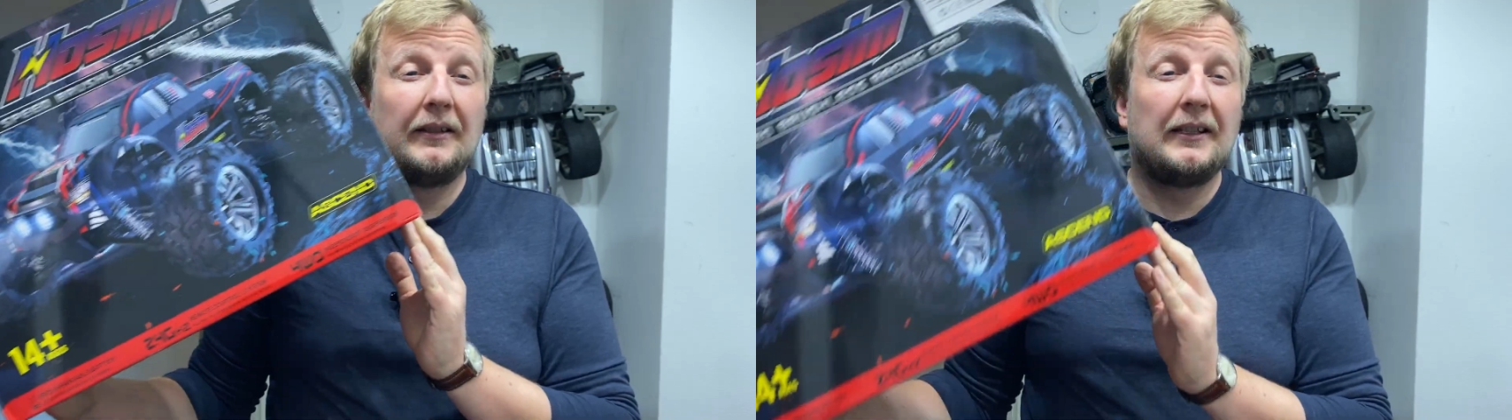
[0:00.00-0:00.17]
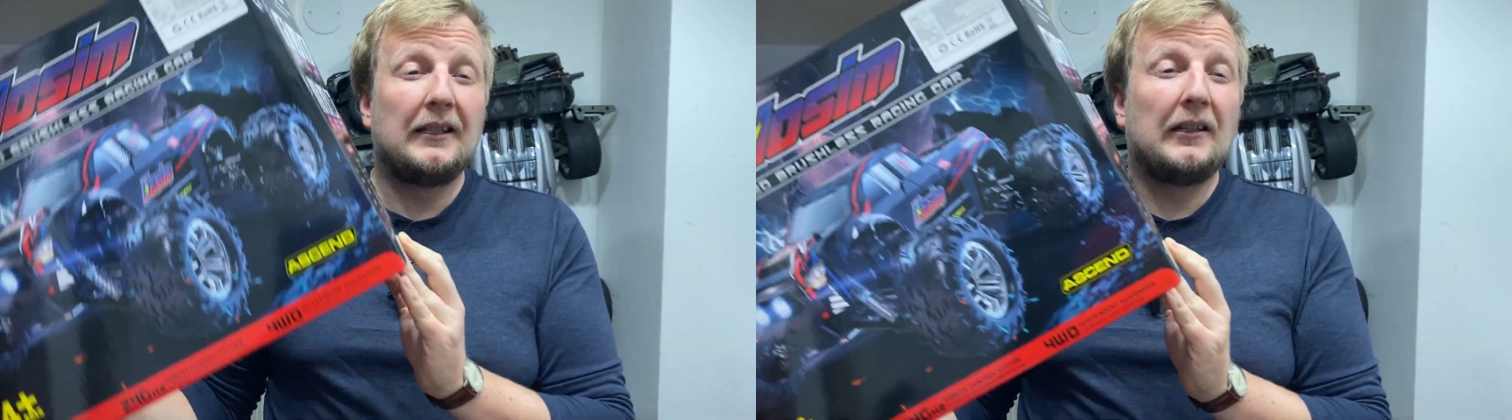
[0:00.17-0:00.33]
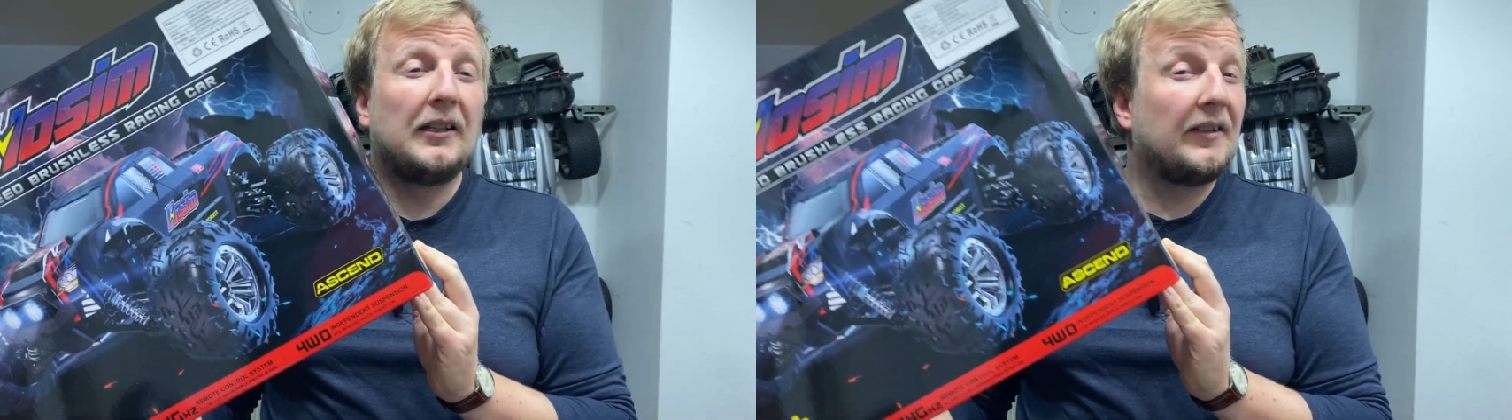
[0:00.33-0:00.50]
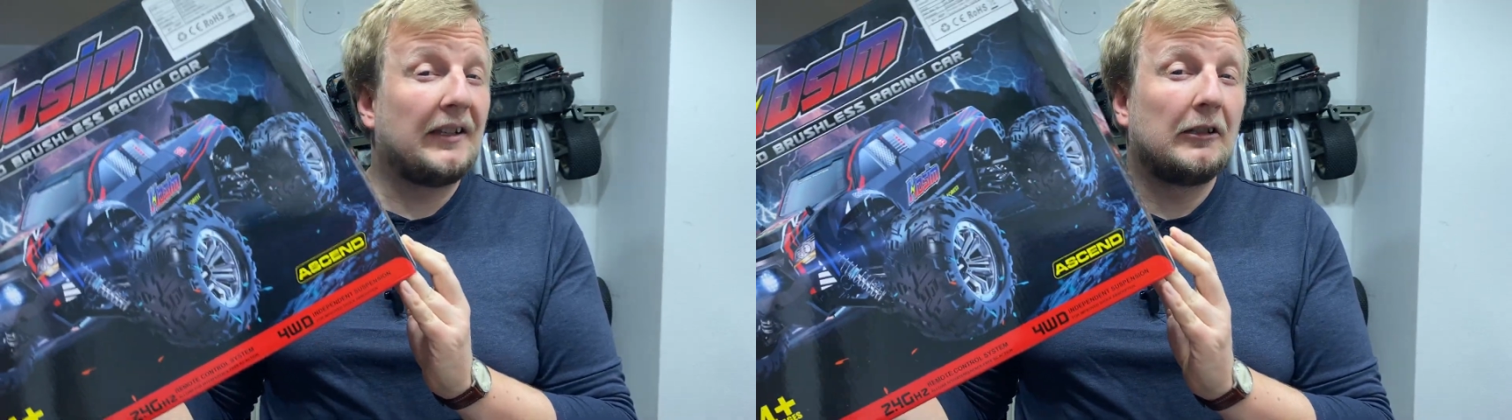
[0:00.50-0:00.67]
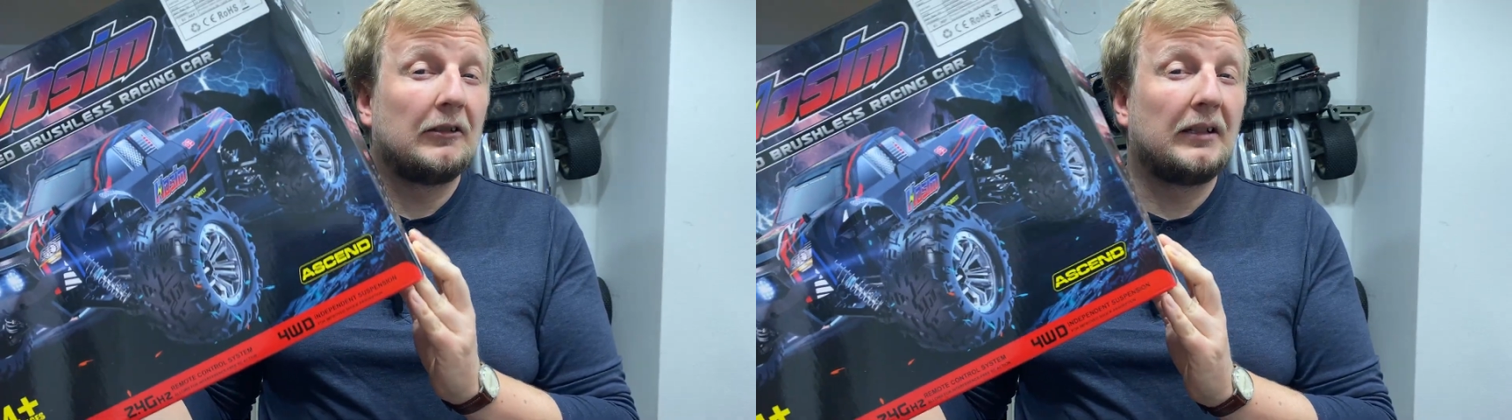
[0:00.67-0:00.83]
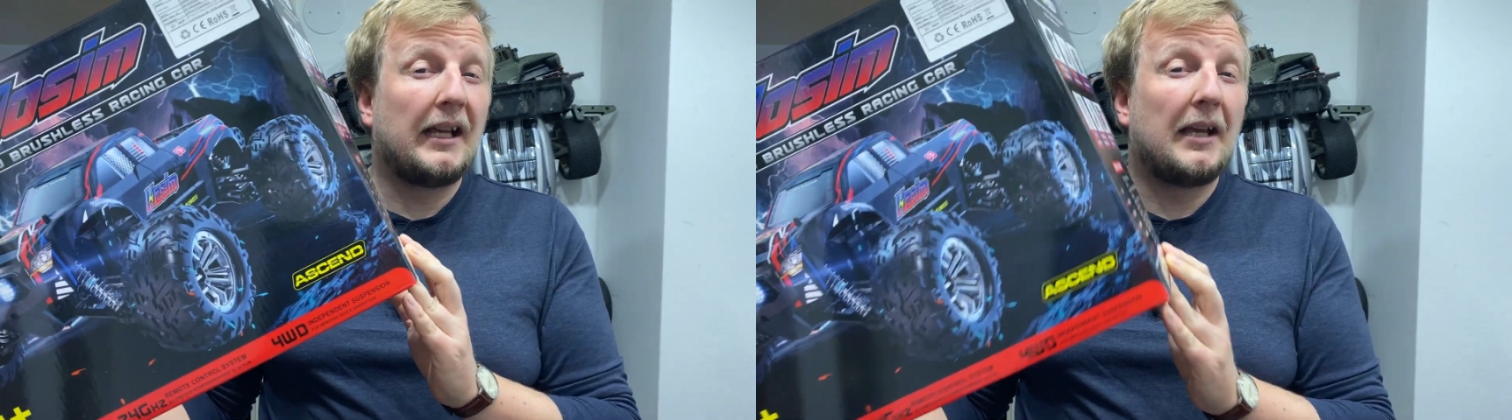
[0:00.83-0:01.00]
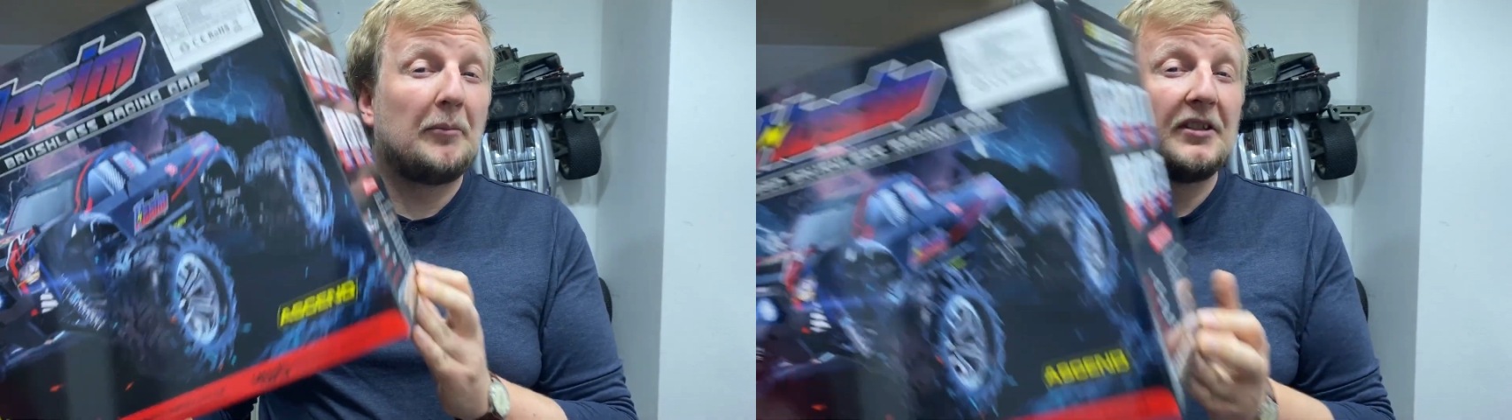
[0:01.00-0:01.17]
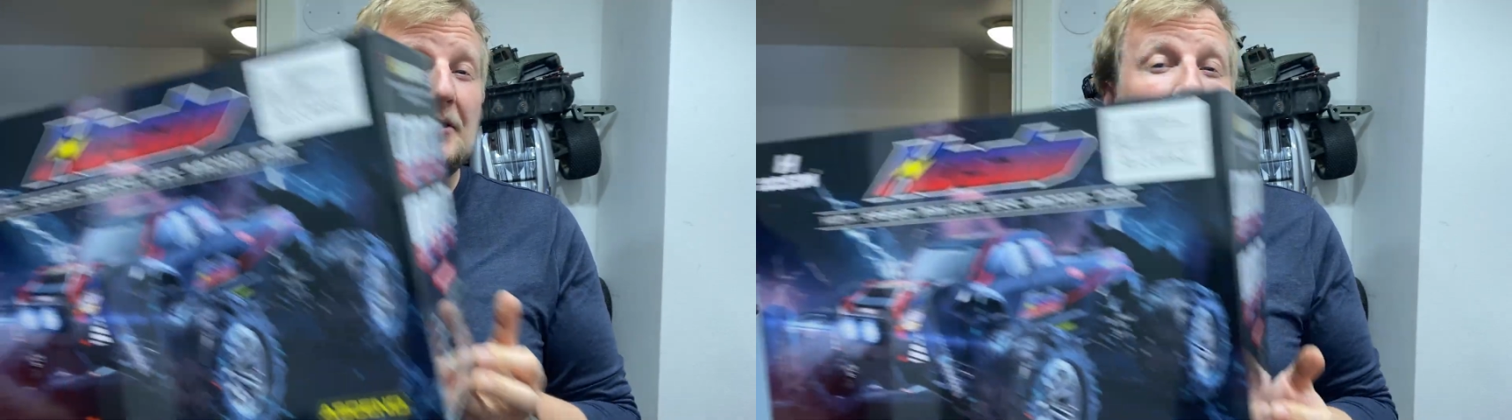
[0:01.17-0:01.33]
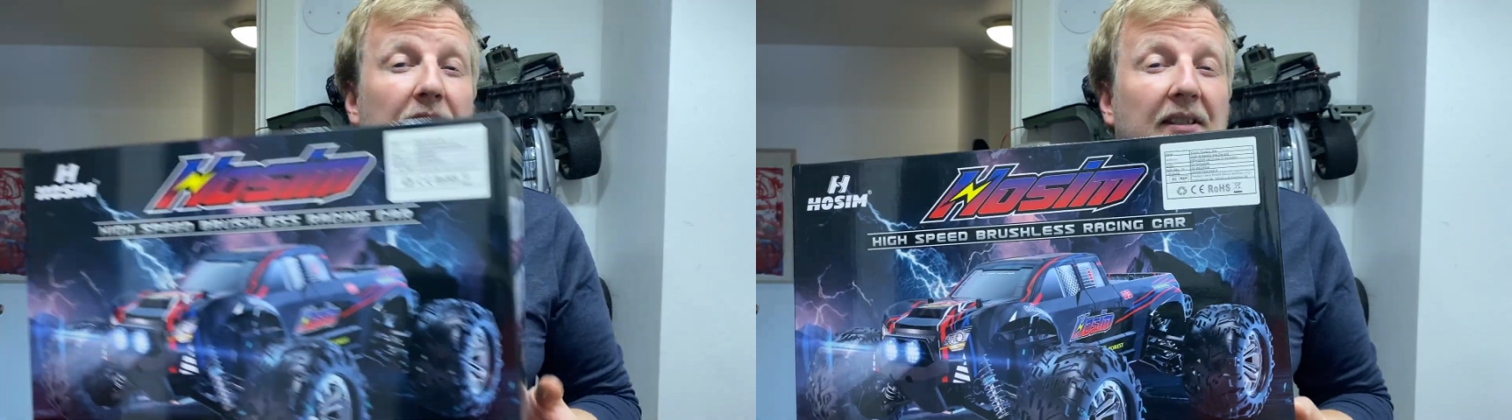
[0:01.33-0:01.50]
the listing on
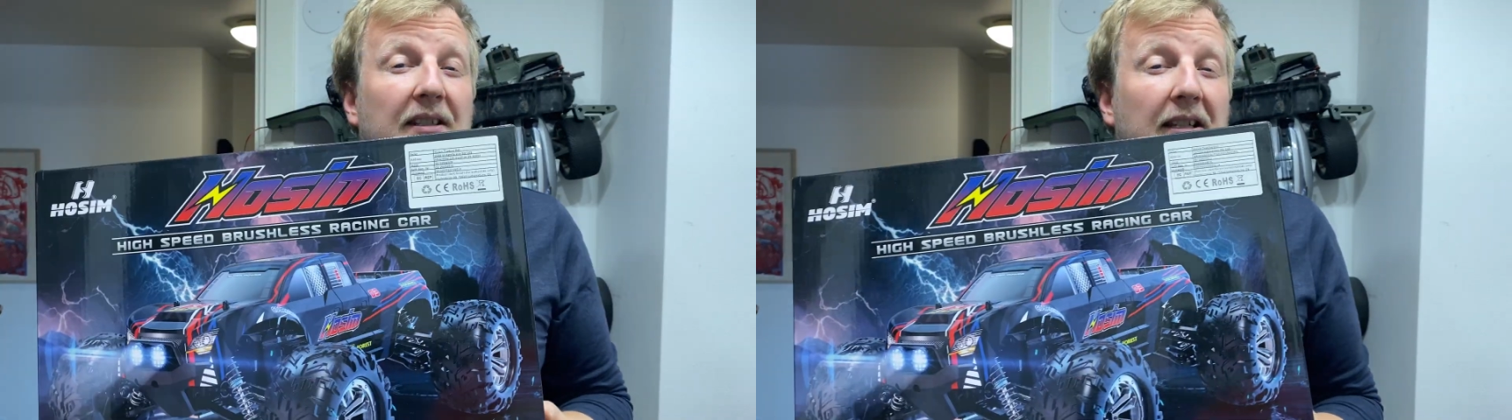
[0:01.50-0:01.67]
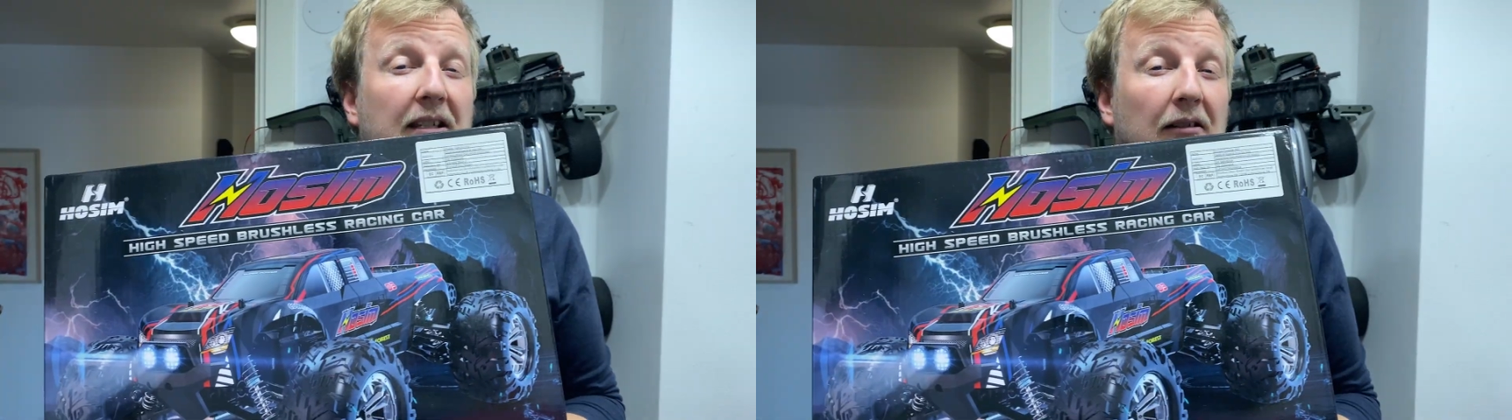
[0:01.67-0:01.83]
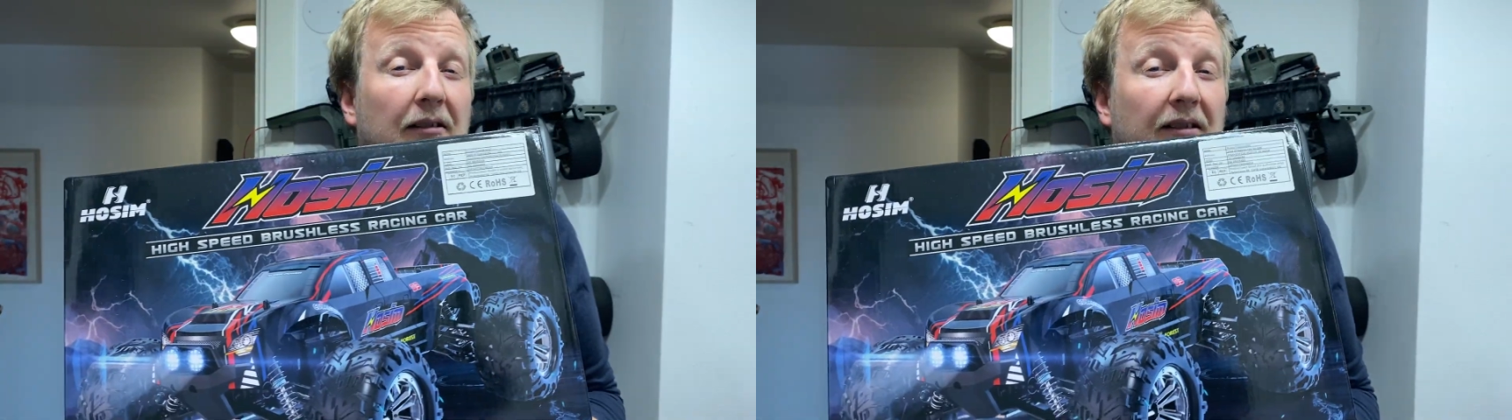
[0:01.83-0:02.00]
Amazon said